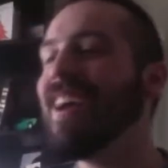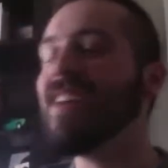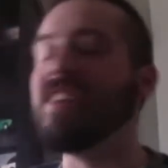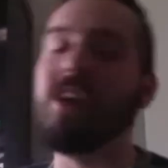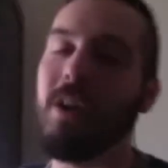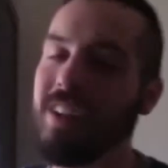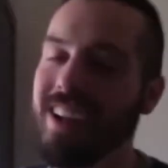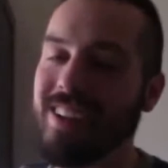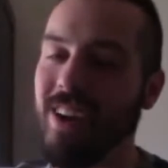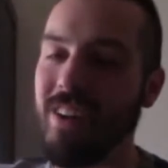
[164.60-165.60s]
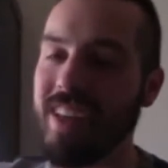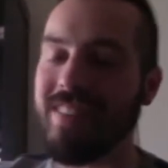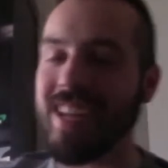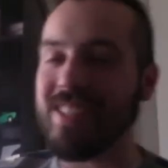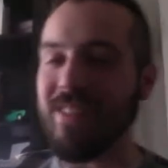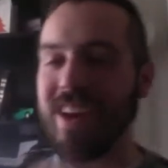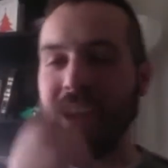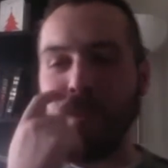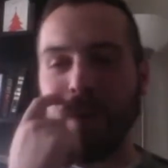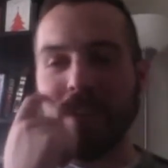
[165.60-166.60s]
No, not at all. That's why
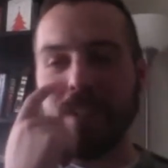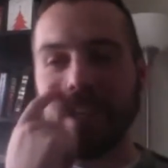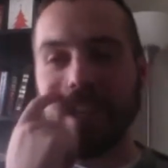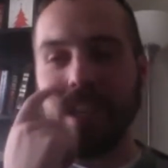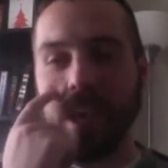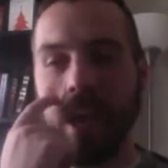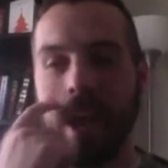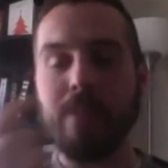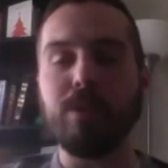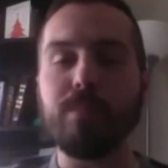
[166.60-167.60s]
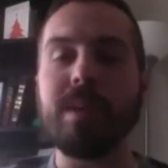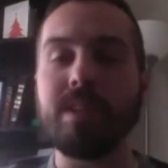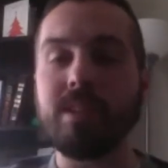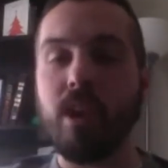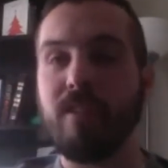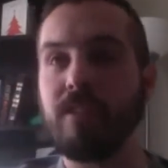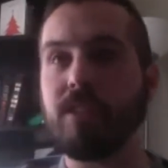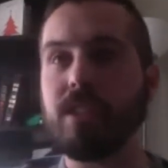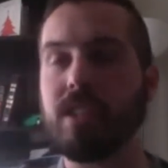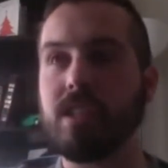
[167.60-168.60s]
I wanted to say that I was being
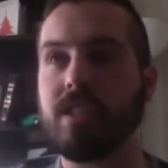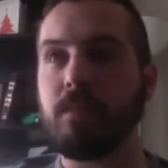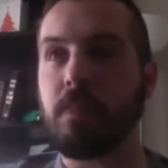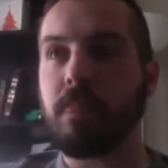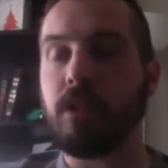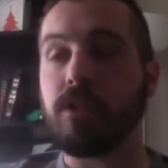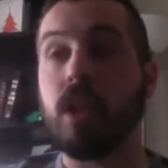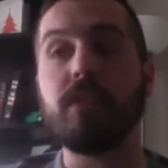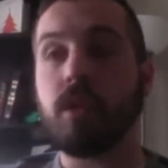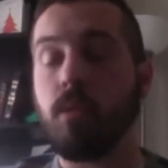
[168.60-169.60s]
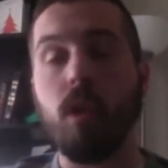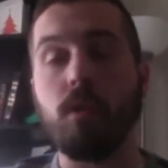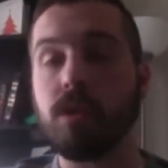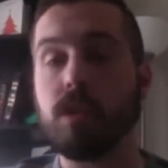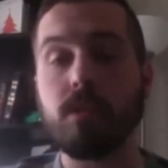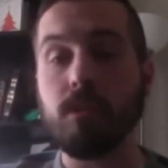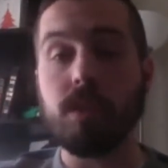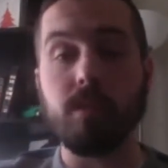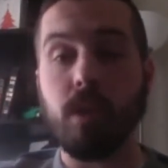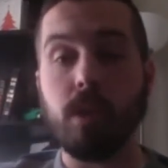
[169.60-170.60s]
selfish. Is there's nothing wrong
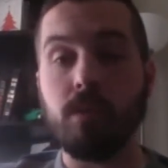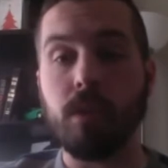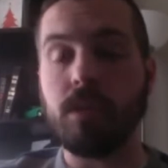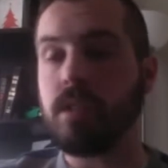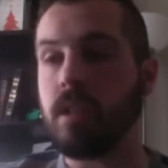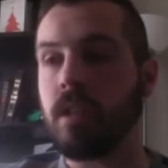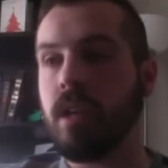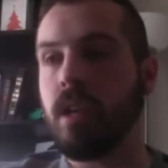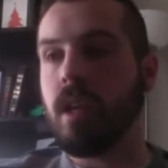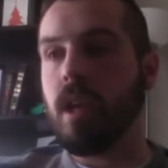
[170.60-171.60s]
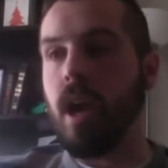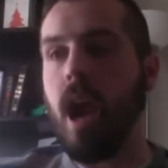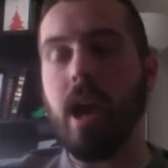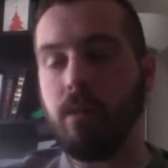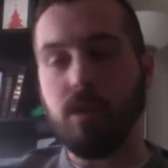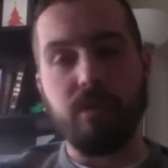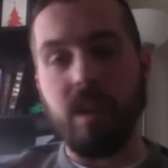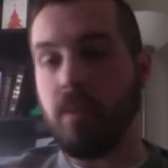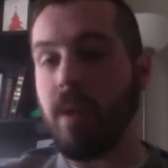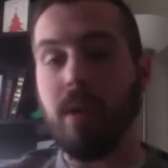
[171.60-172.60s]
with smaller books, and I was
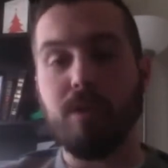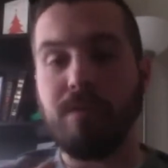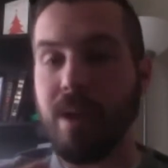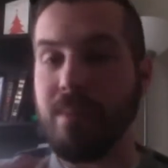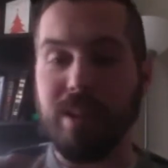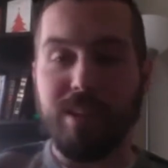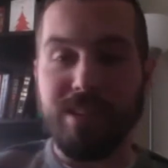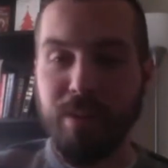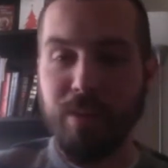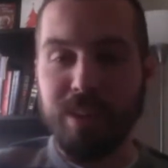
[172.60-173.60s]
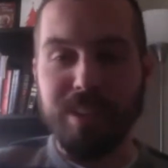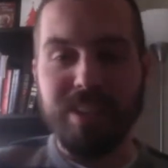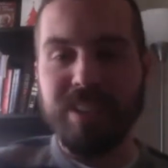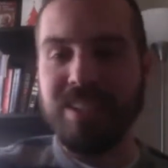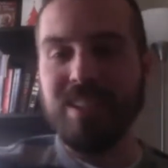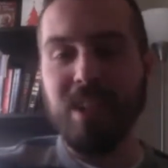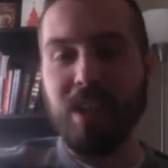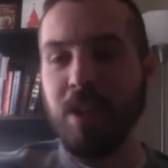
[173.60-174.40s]
very proud of mine because I released it.